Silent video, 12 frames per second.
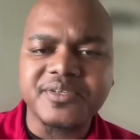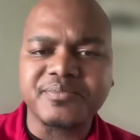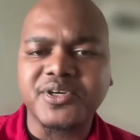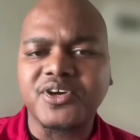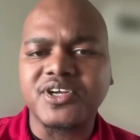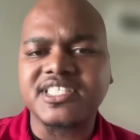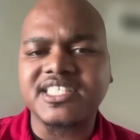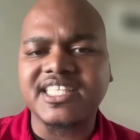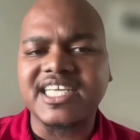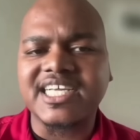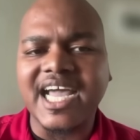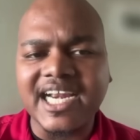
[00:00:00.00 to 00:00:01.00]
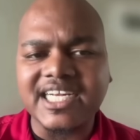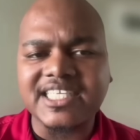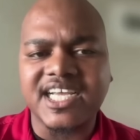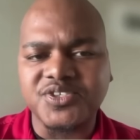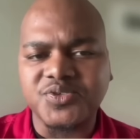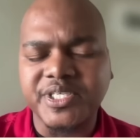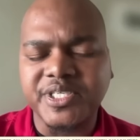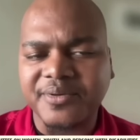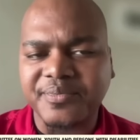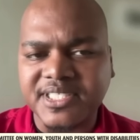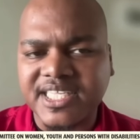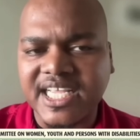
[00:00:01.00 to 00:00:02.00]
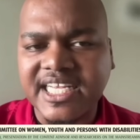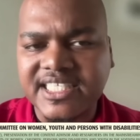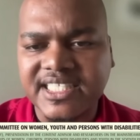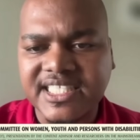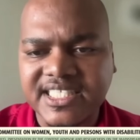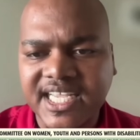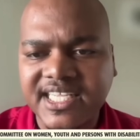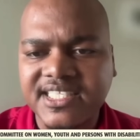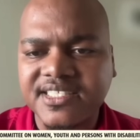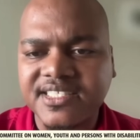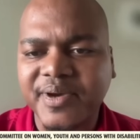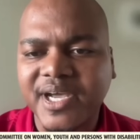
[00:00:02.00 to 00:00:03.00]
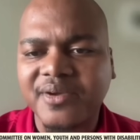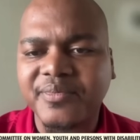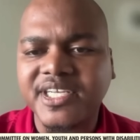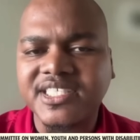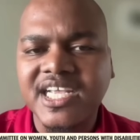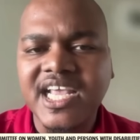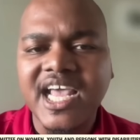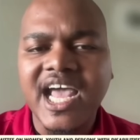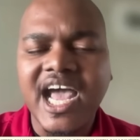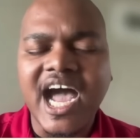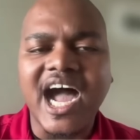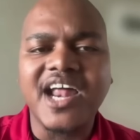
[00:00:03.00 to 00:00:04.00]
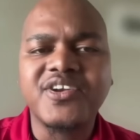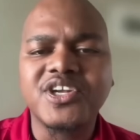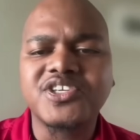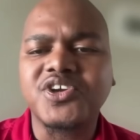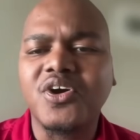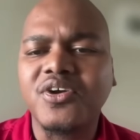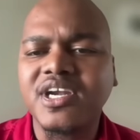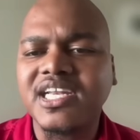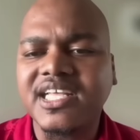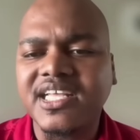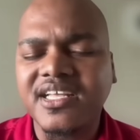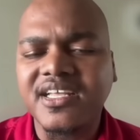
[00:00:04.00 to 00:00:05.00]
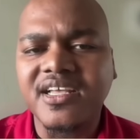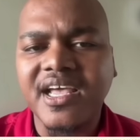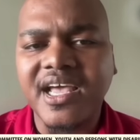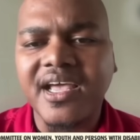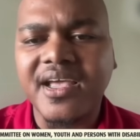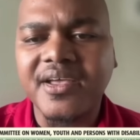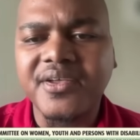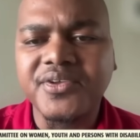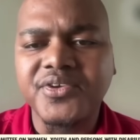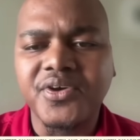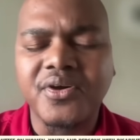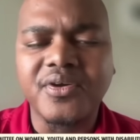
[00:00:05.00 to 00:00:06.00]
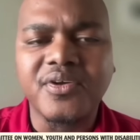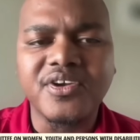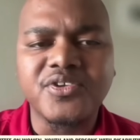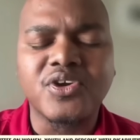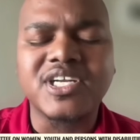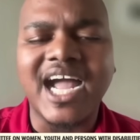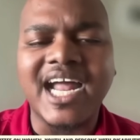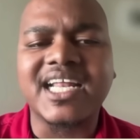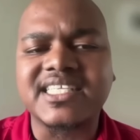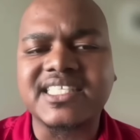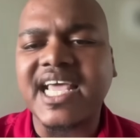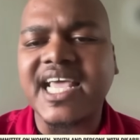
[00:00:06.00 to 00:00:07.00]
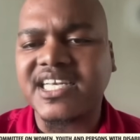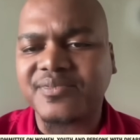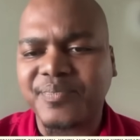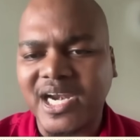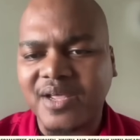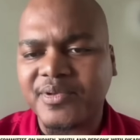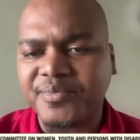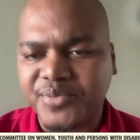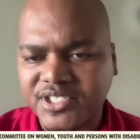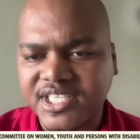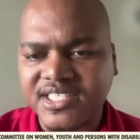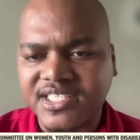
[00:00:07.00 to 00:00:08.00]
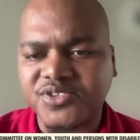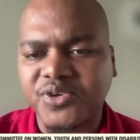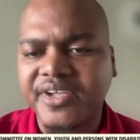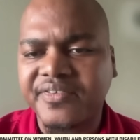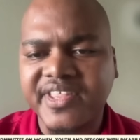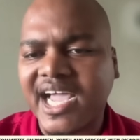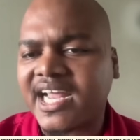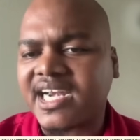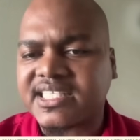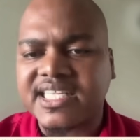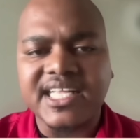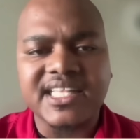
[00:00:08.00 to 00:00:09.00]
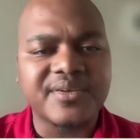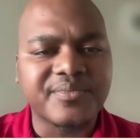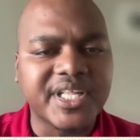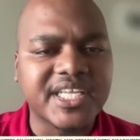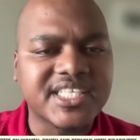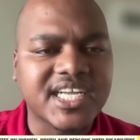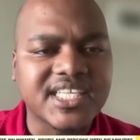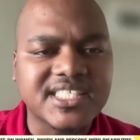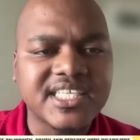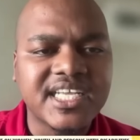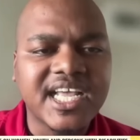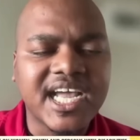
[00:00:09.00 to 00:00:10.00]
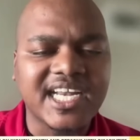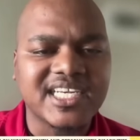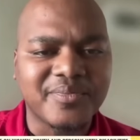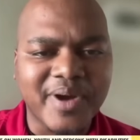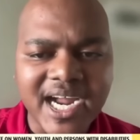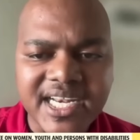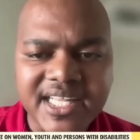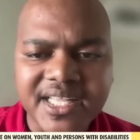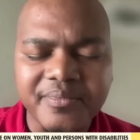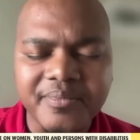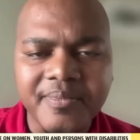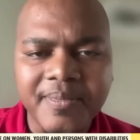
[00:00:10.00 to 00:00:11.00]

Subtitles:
because the characters which are presenting these cases in parliament are not only, don't understand parliament processes, or if they understand them, they just undermine them.